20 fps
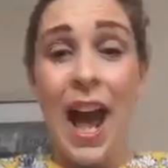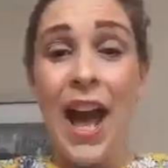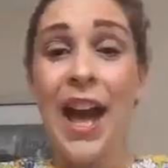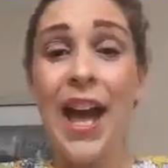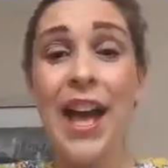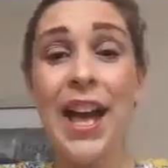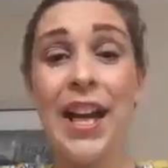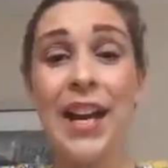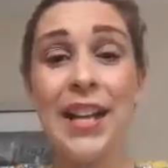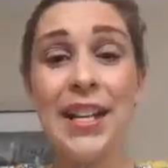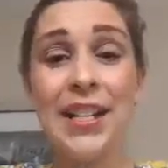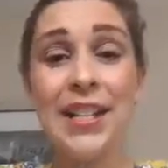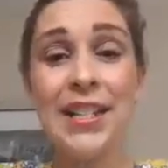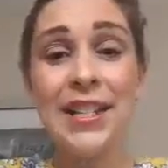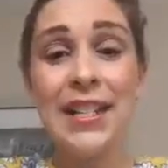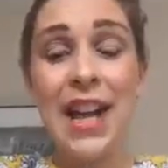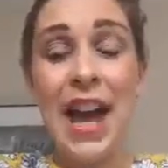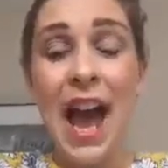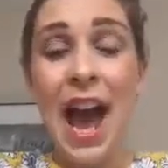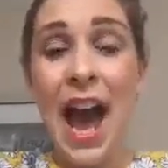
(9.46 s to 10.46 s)

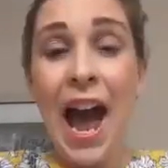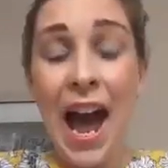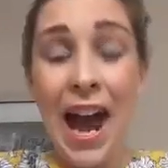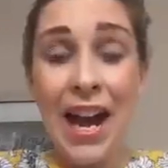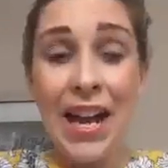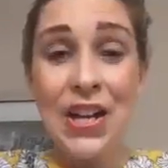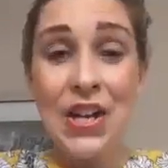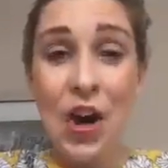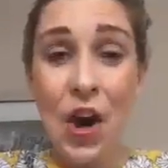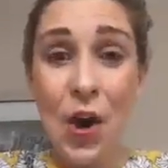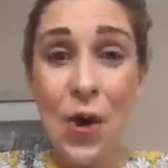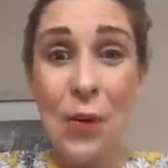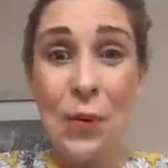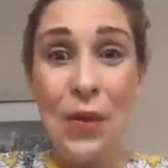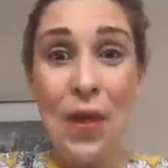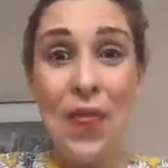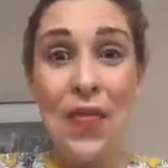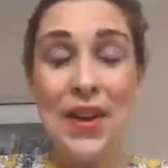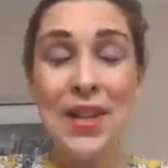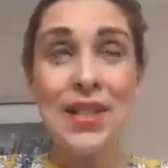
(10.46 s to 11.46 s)
And I know
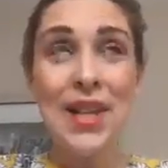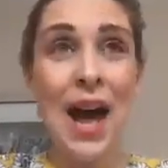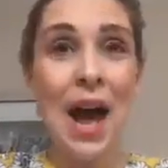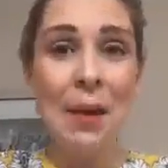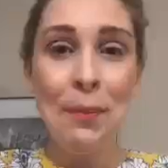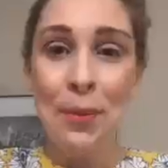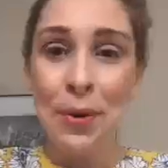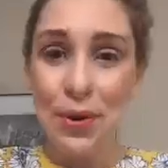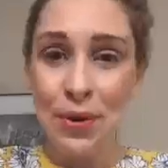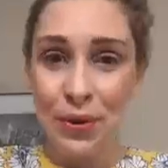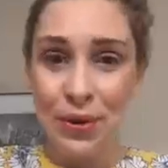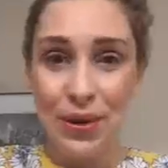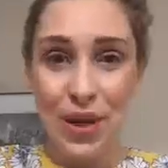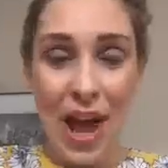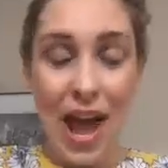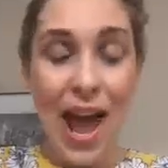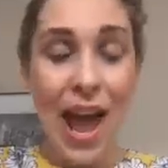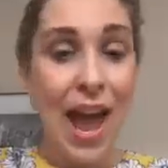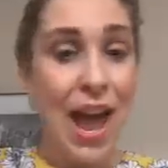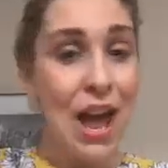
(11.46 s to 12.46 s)
that this happens
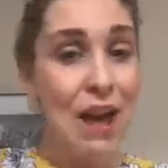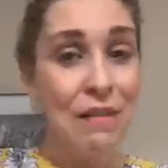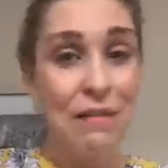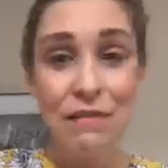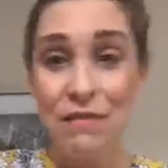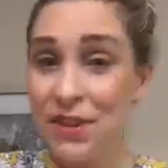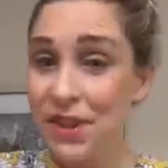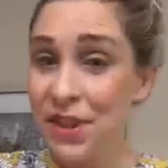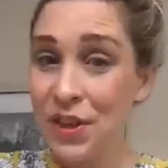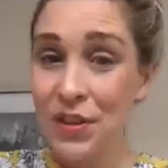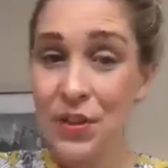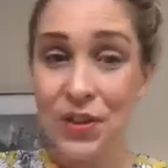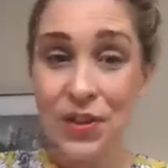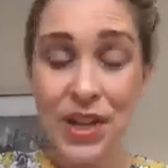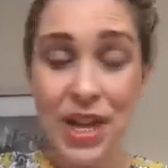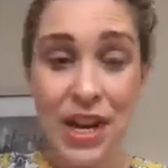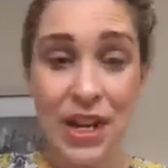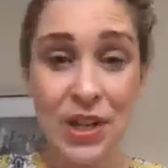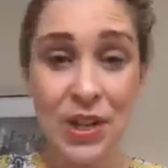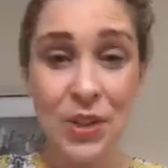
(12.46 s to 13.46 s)
every single
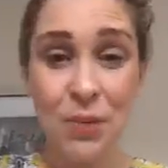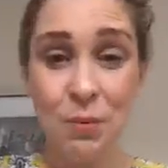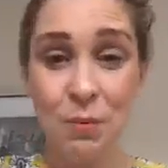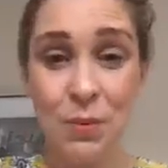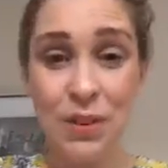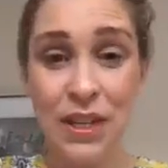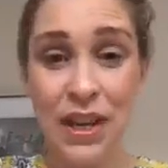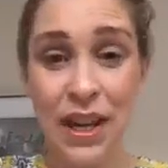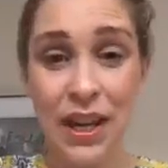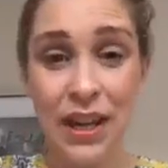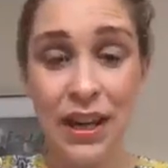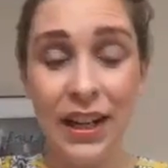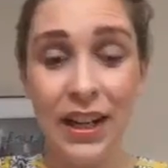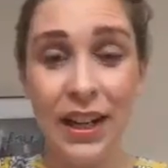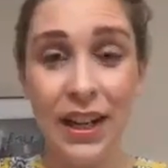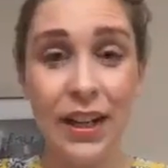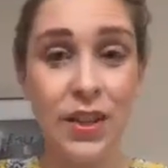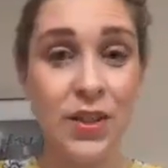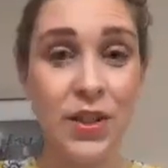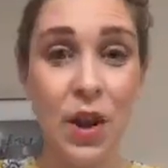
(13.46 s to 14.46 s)
day to somebody.
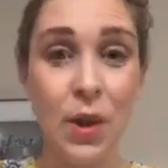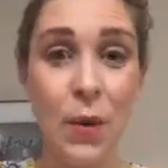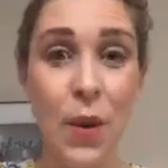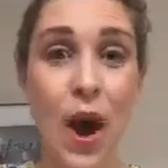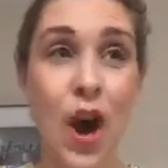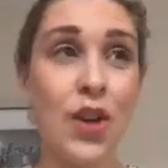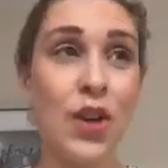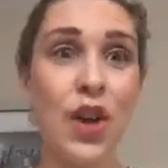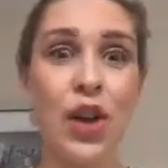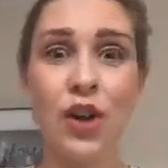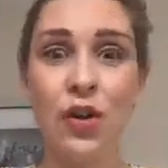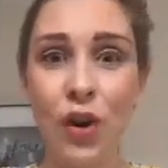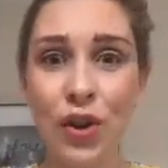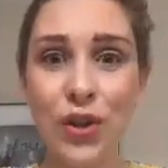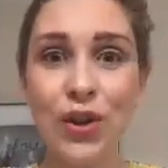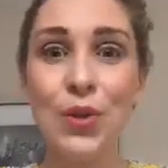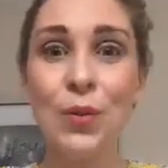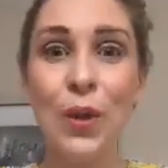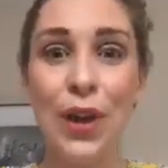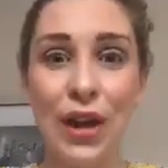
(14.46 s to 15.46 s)
So
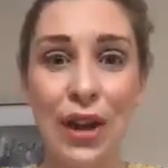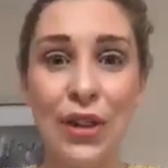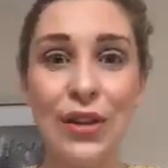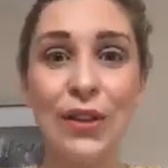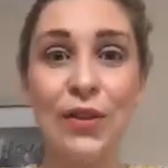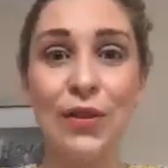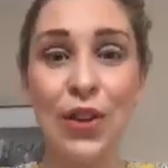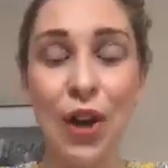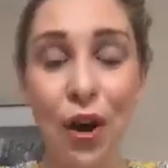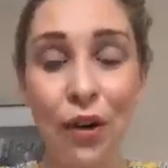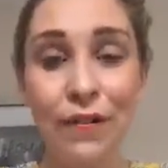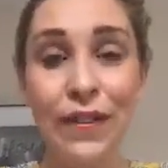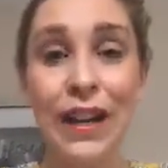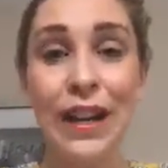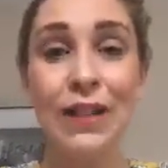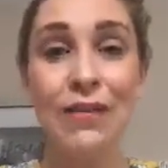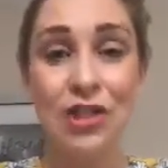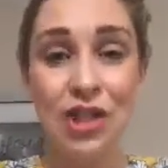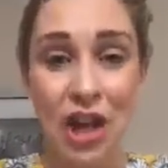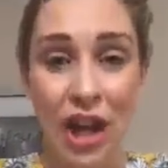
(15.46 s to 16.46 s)
across the world, if you're
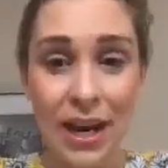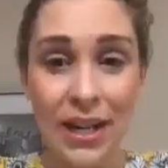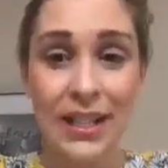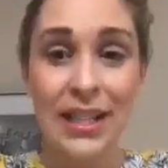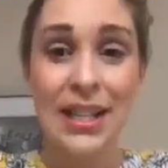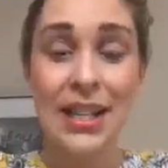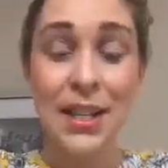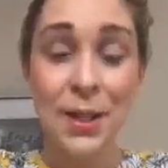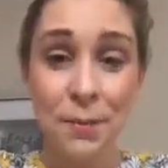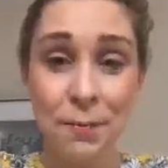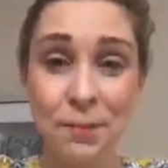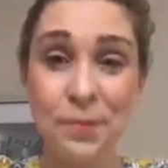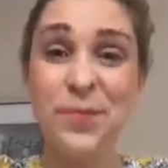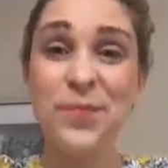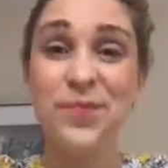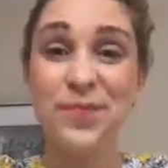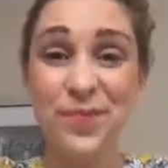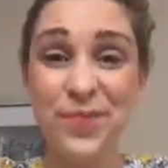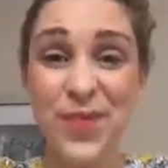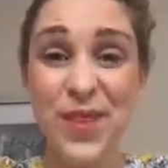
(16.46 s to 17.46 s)
feeling rejected,
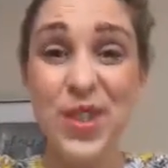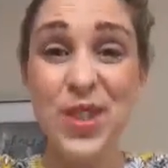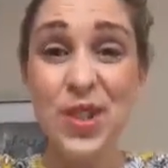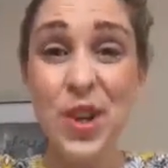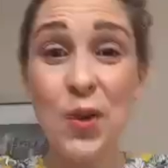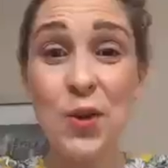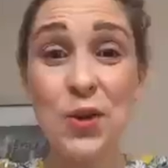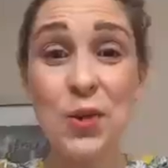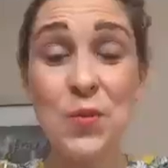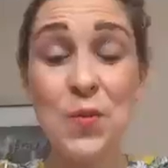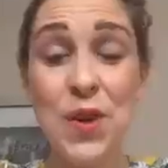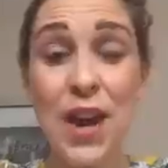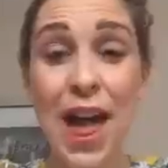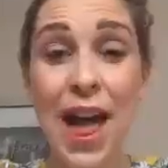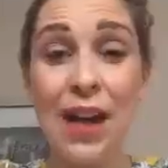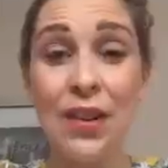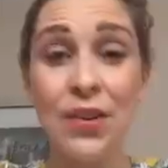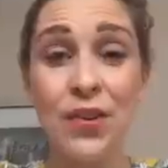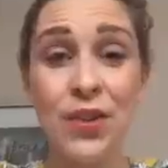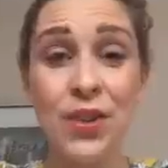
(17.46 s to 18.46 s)
so is someone
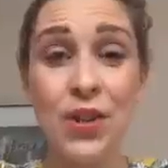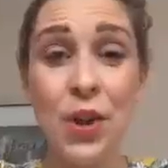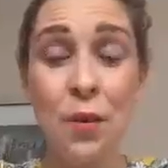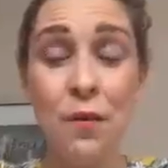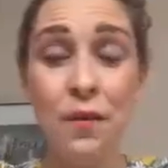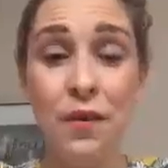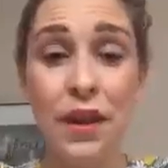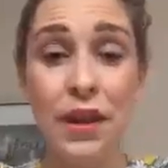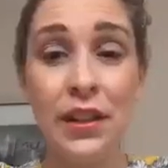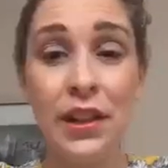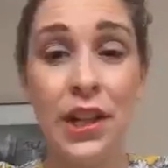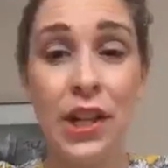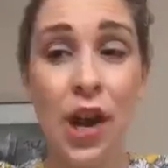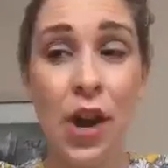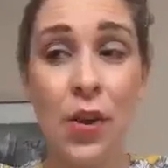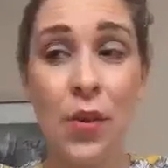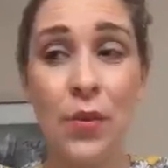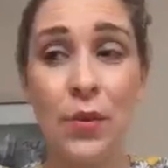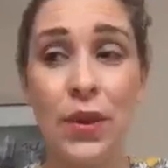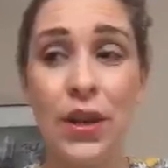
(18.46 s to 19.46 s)
else, so don't feel
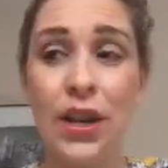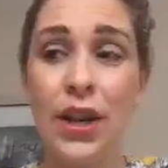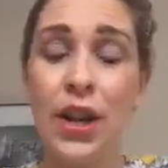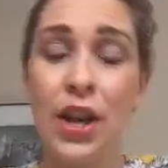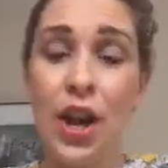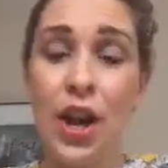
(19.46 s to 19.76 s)
alone.